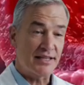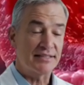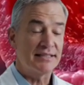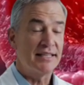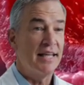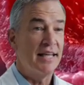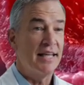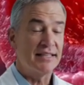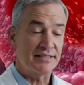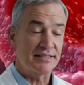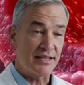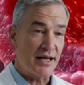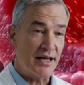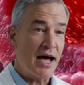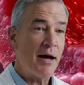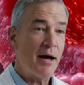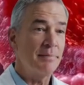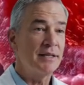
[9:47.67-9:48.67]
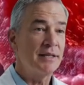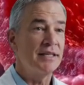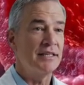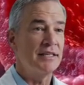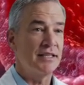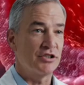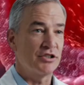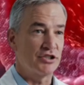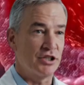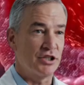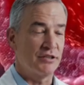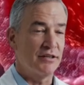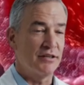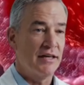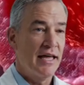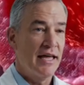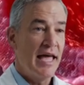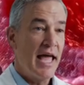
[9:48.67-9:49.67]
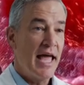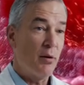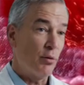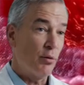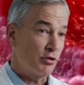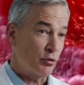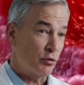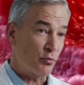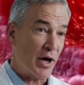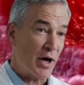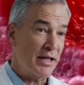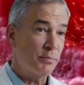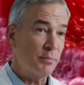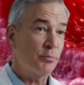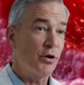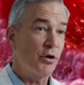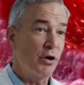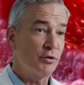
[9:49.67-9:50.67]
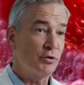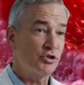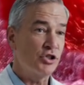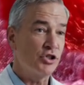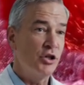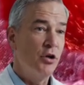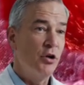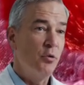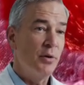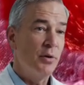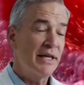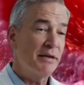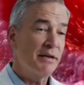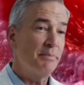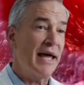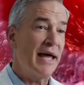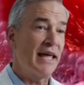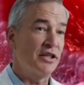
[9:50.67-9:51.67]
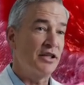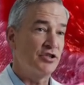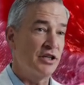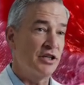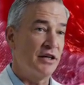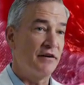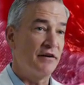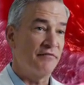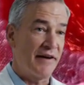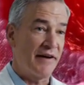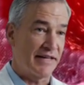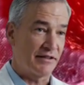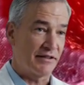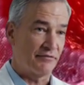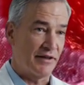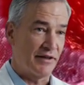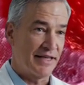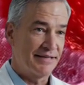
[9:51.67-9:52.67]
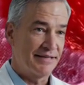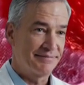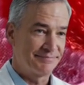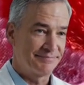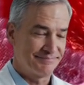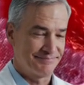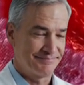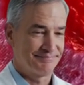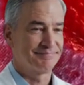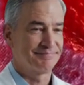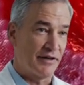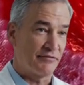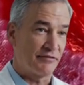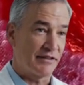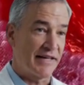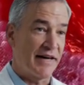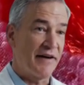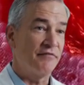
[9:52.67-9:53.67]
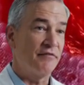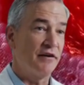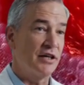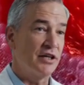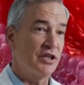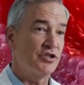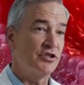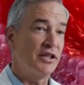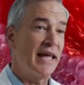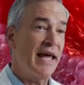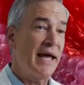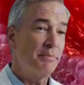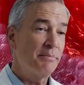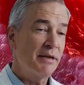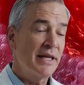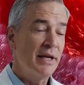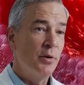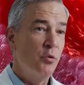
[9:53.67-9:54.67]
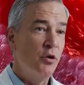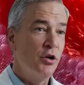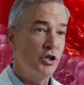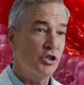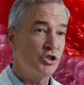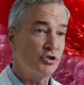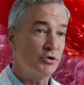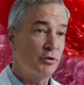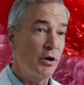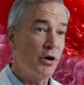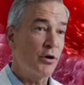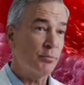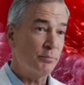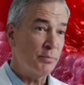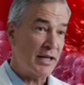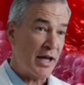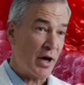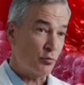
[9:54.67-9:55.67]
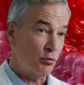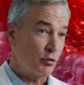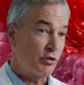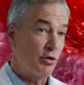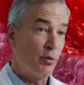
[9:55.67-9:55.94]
were never meant to stay in one position for 10 or 12 hours a day. When you sit for too long, especially on hard or warm surfaces,